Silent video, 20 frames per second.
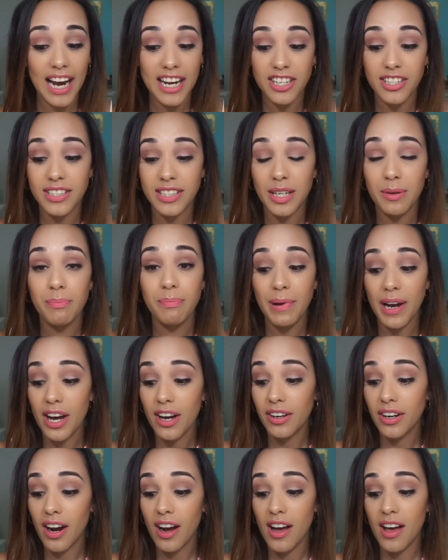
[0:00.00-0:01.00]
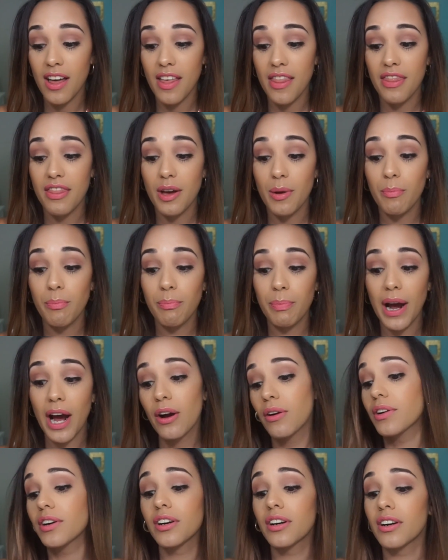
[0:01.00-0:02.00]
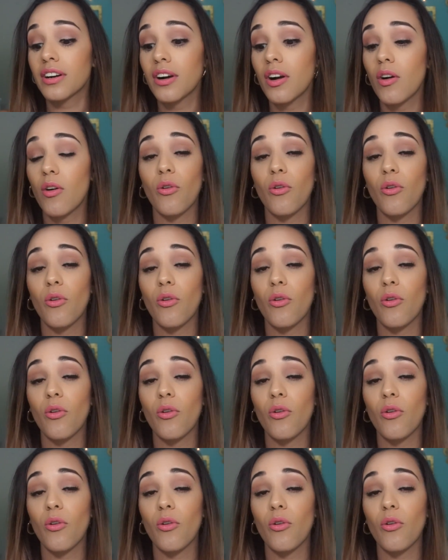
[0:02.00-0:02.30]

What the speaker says: I skip out on the powder